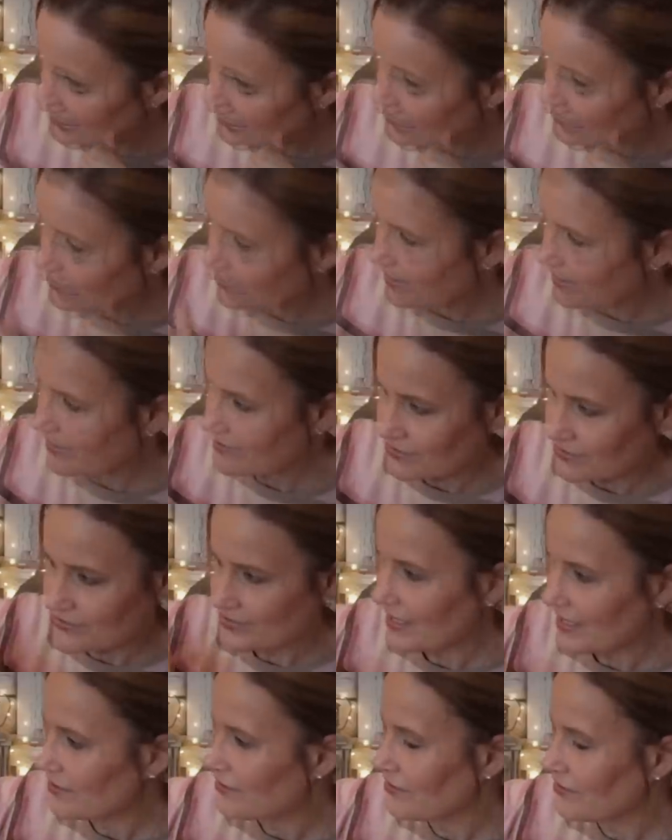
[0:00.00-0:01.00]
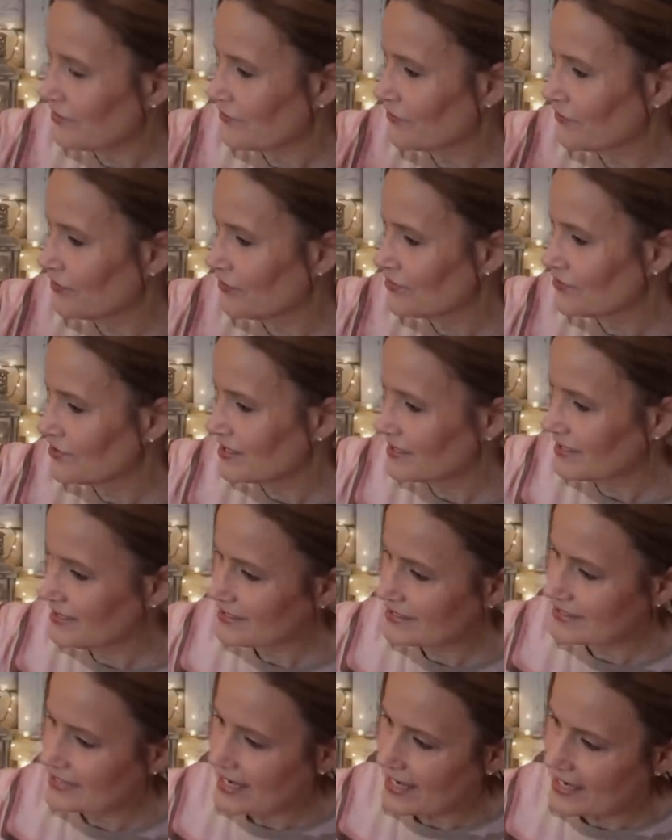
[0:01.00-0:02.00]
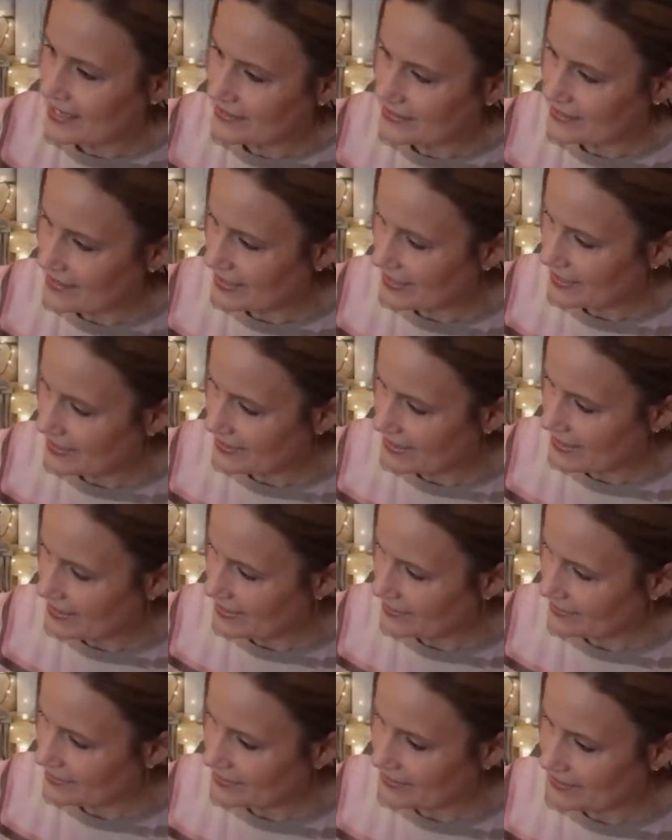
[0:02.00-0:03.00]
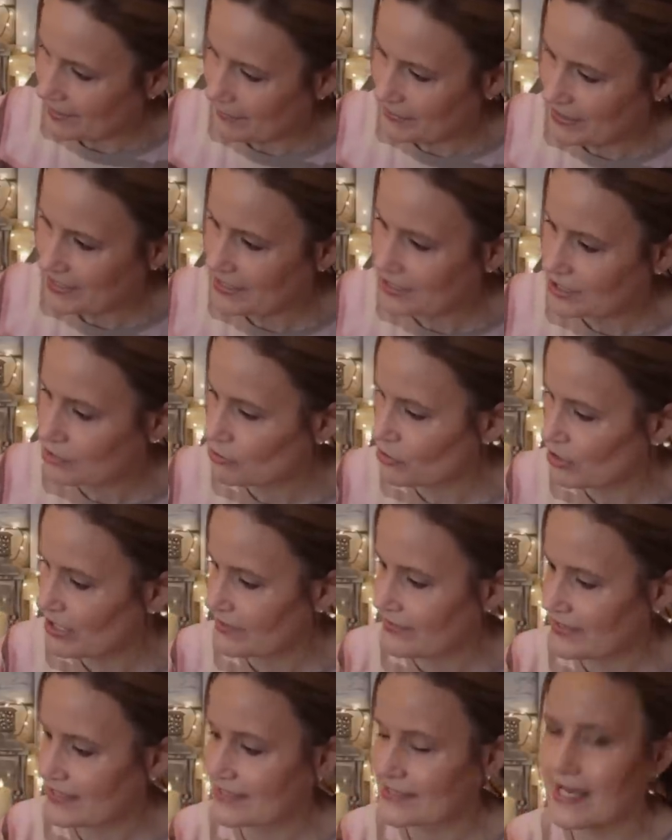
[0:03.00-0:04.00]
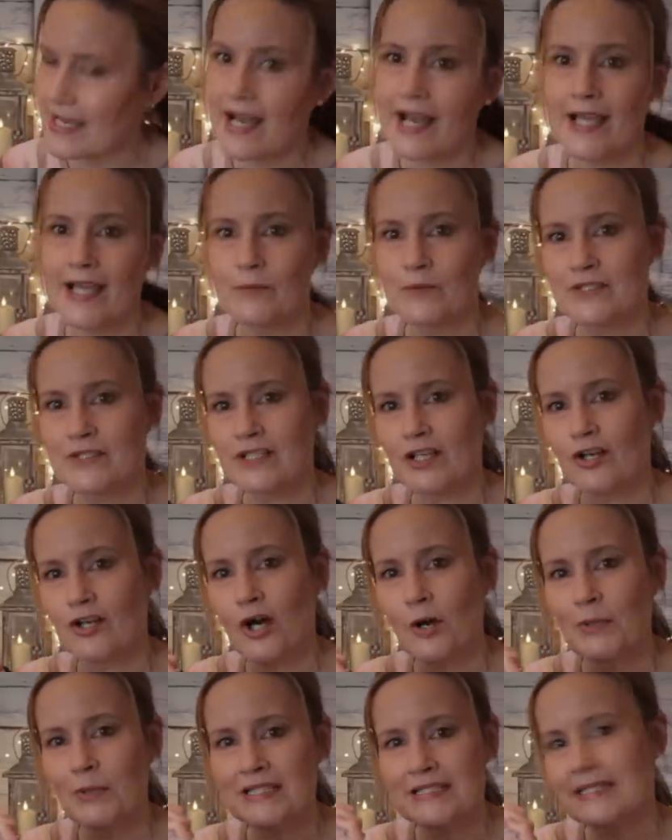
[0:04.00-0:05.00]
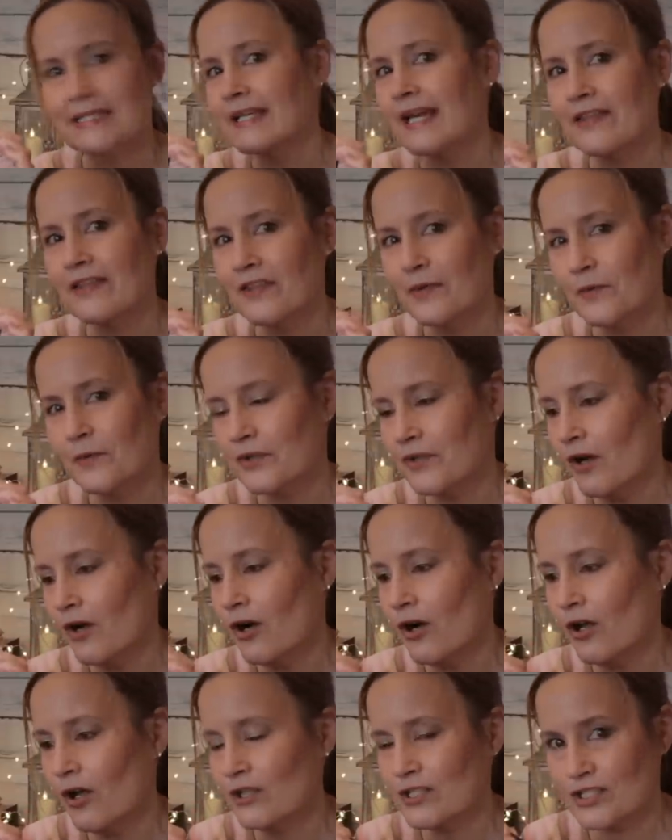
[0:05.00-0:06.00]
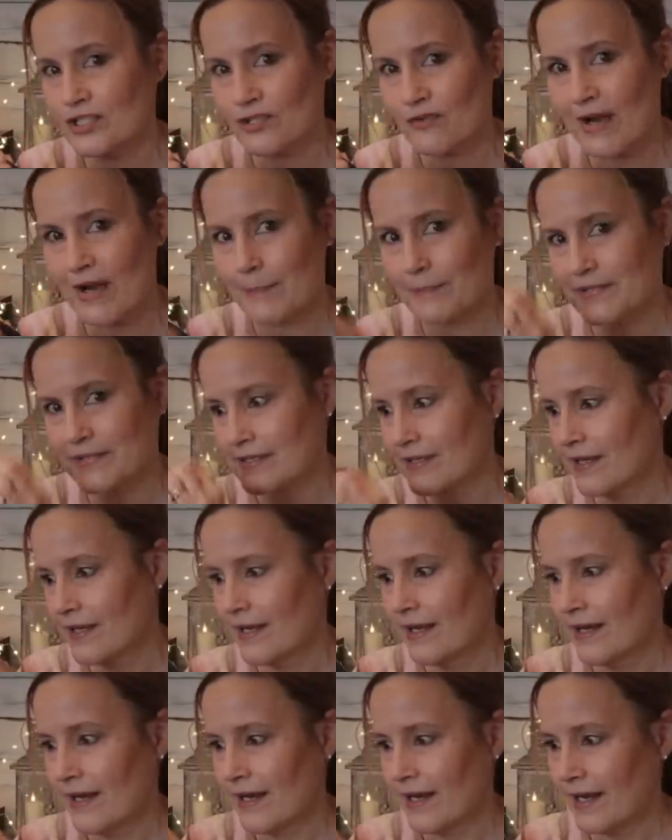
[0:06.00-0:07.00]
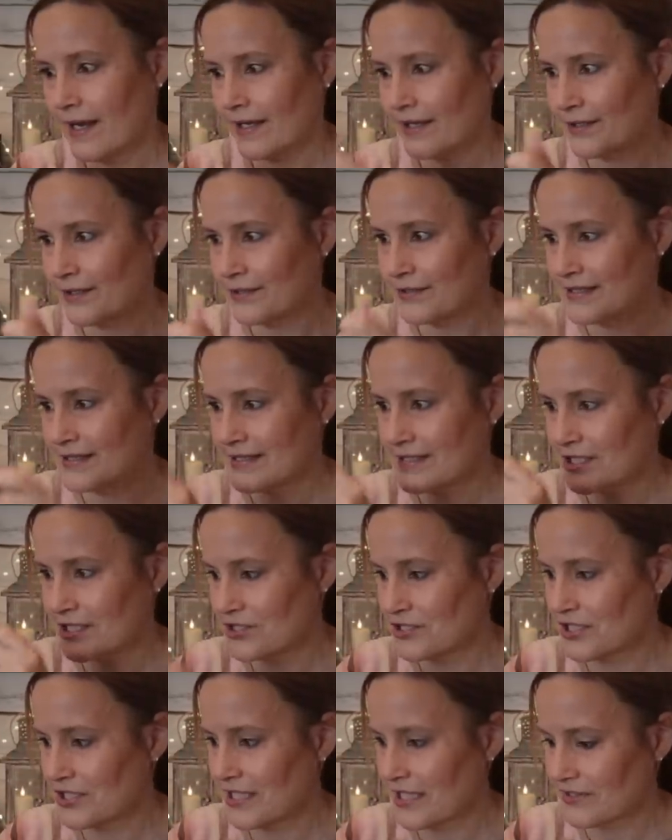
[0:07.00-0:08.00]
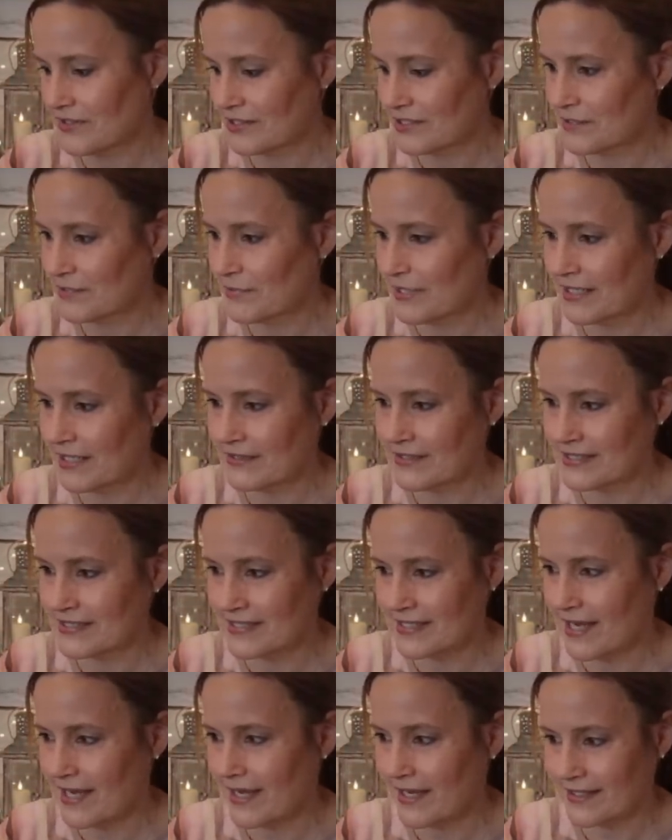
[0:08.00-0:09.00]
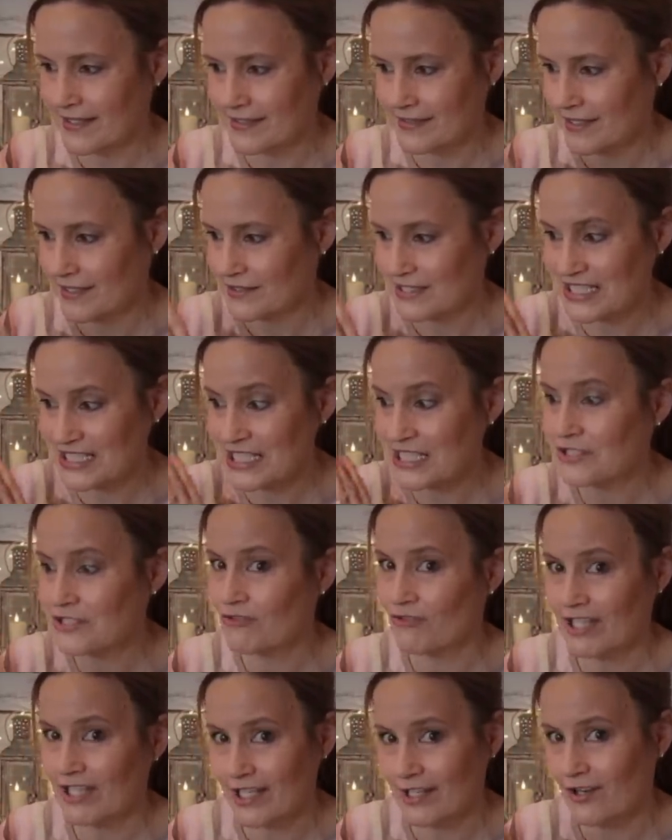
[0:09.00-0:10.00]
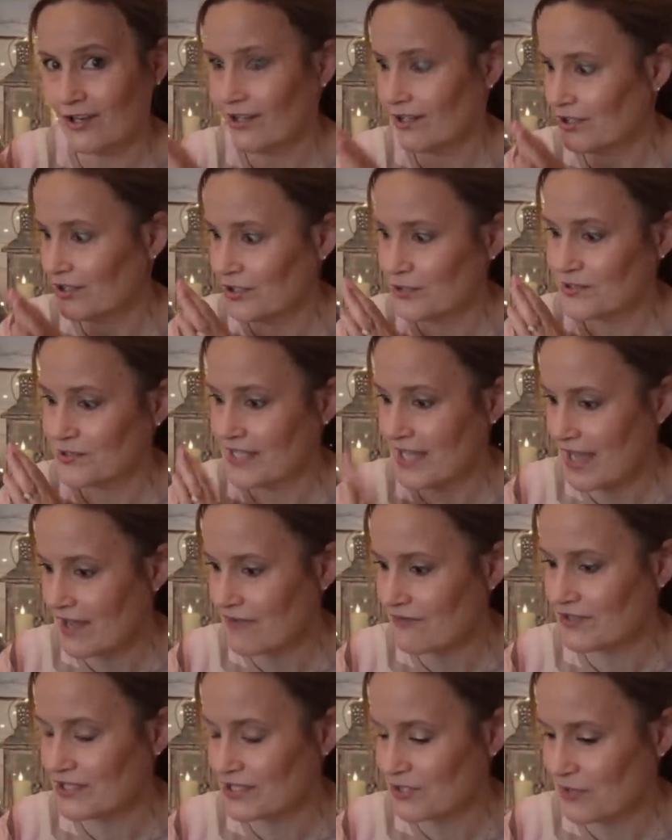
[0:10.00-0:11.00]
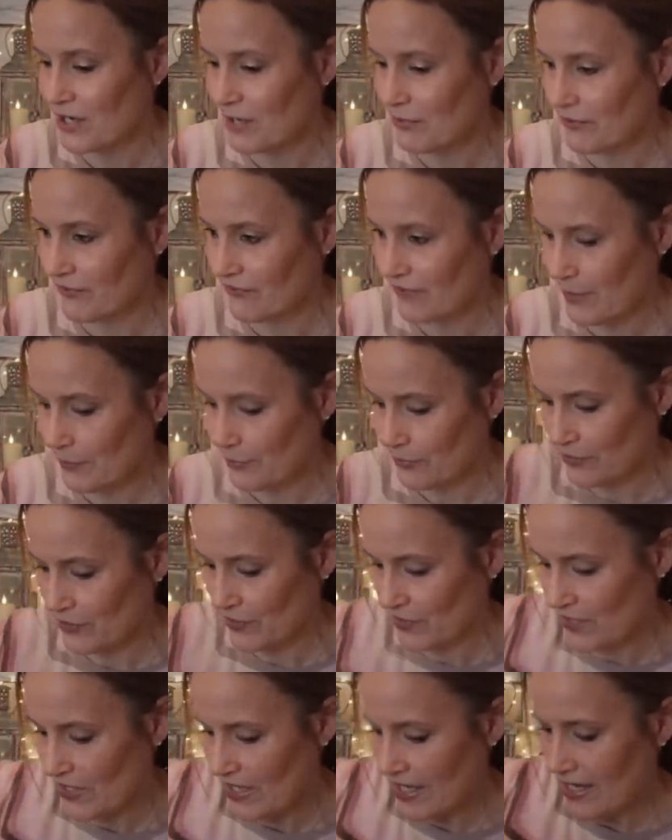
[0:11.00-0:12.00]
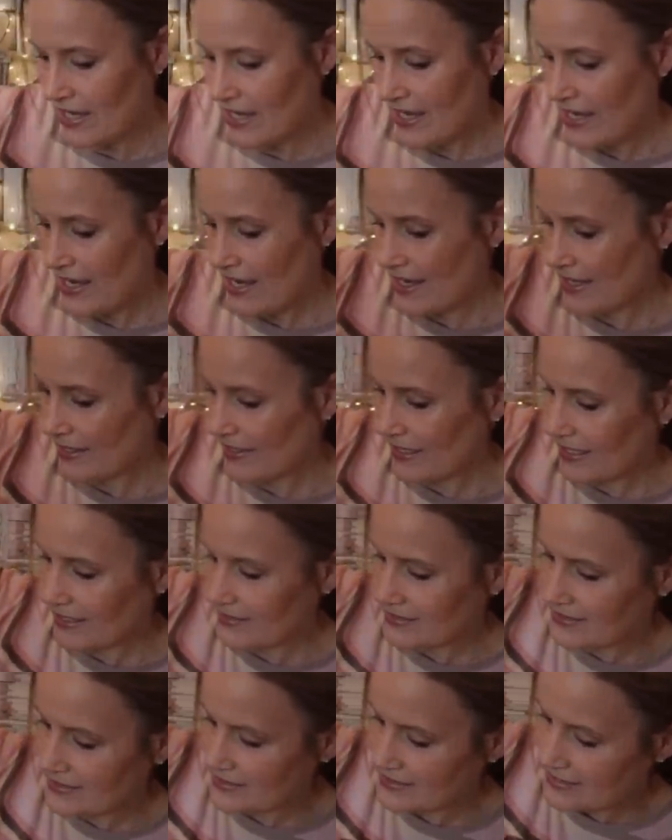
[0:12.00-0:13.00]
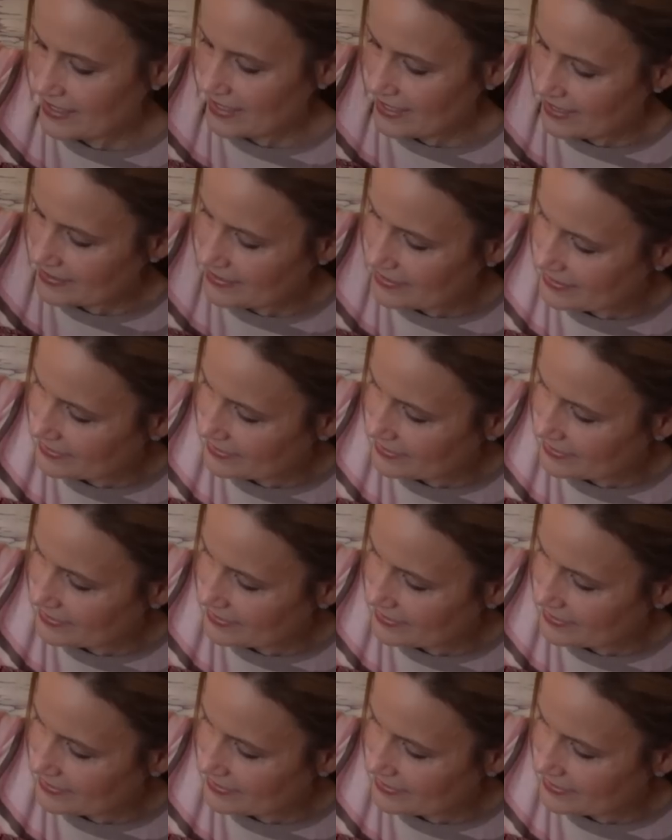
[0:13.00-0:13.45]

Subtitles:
So yeah, so it's gathered at the front, a little tie at the neckline. I mean, literally this tie was cobbled together with all the scraps I could stitch together to make this tie, because I've literally used every scrap of fabric. And I added a tiny